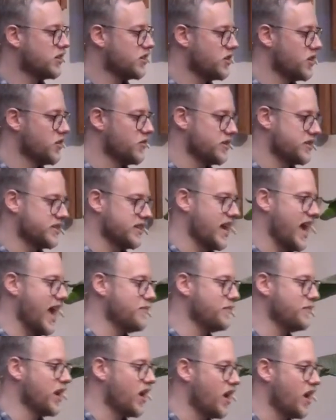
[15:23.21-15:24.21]
curacy,
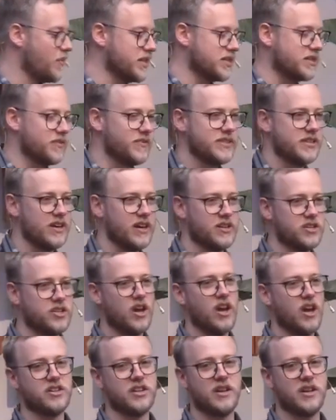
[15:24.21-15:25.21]
Amy and I went to visit a
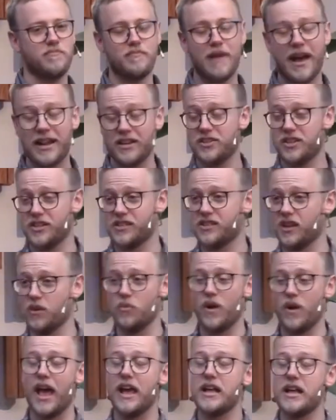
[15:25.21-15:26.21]
church in Manchester
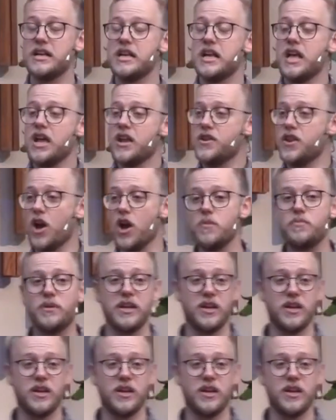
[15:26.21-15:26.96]
where nobody